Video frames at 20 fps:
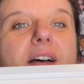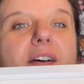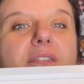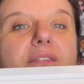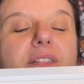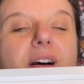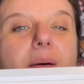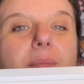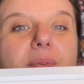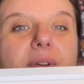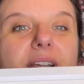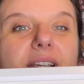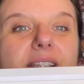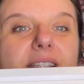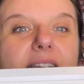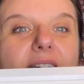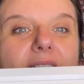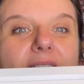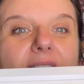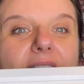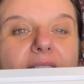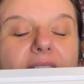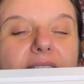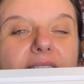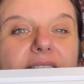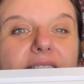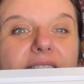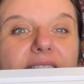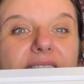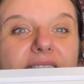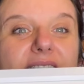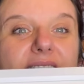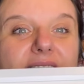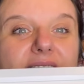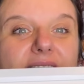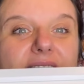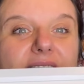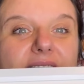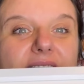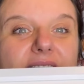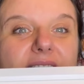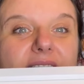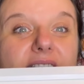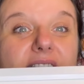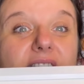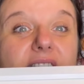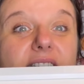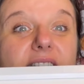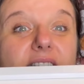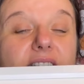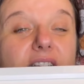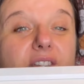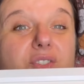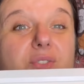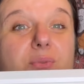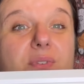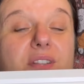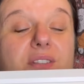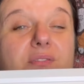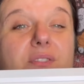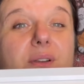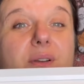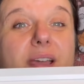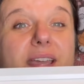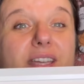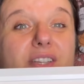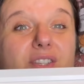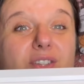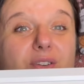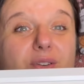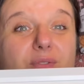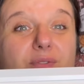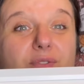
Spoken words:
fabrics, and this is stitched with variety of